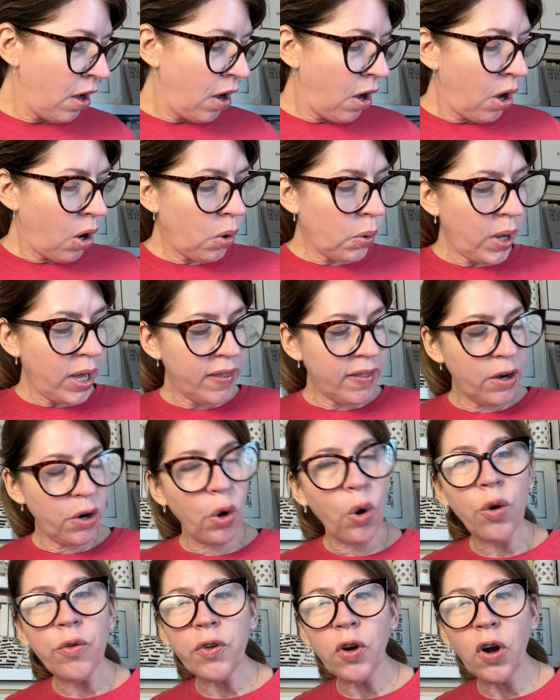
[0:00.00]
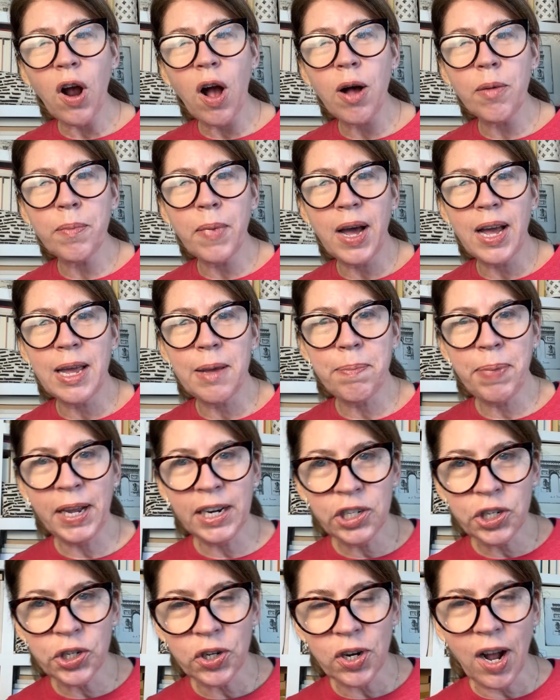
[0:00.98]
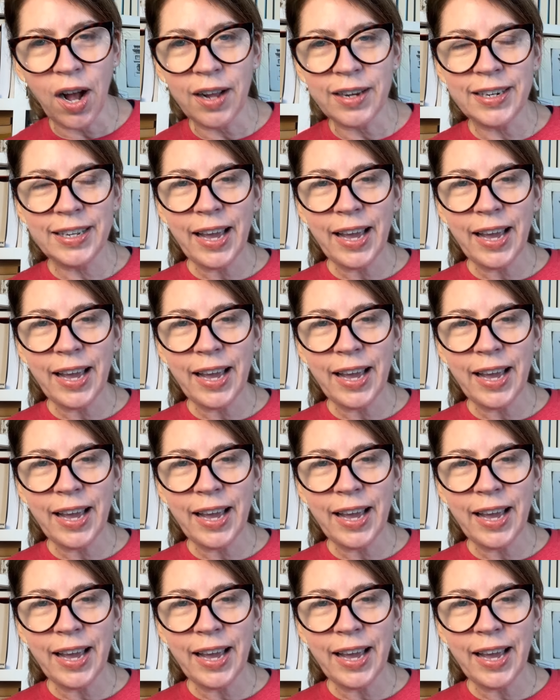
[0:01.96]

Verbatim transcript: Okay, then over on my Patreon,